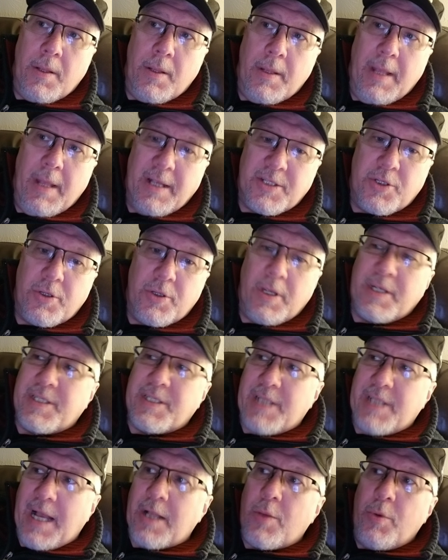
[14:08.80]
And that's
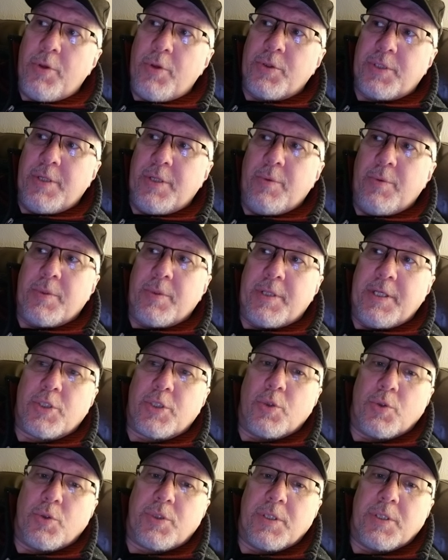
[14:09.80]
exactly what you see with these
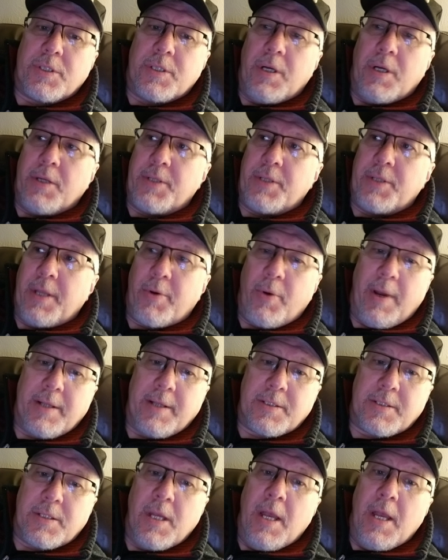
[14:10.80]
socialist
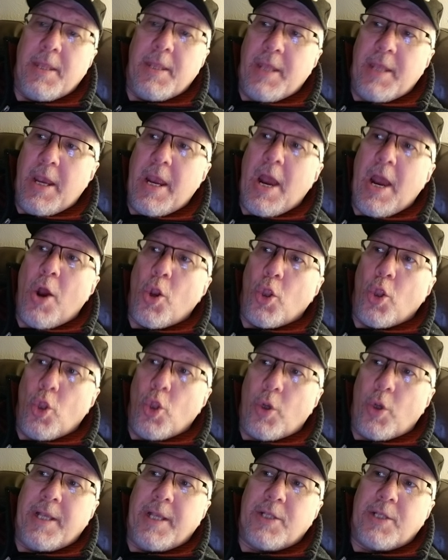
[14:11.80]
Democrats. They are
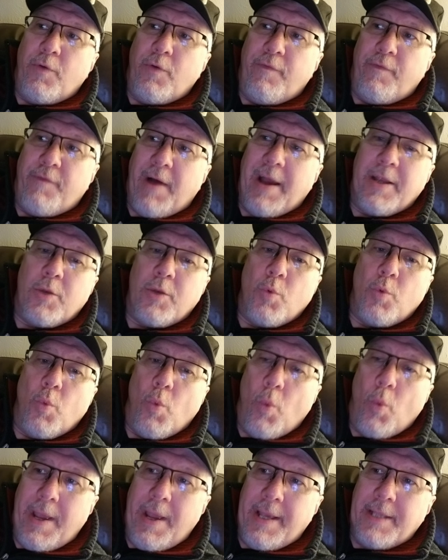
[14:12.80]
looking to
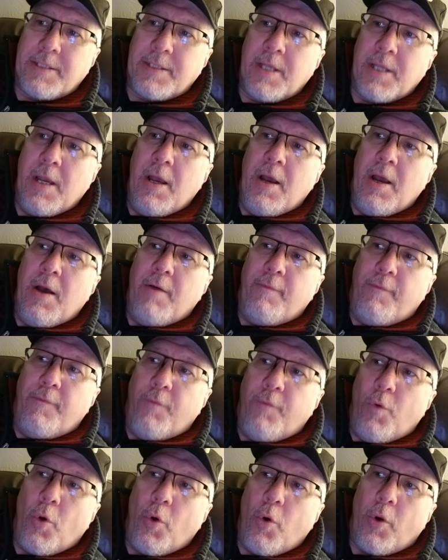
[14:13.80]
find ways
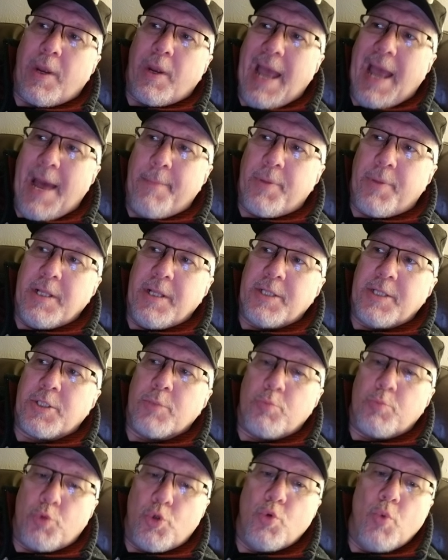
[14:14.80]
for
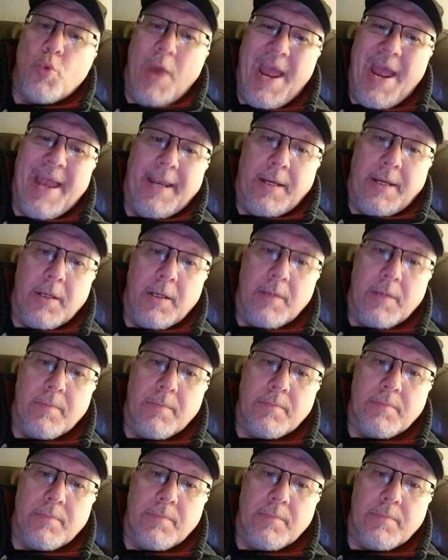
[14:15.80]
capitalism to end.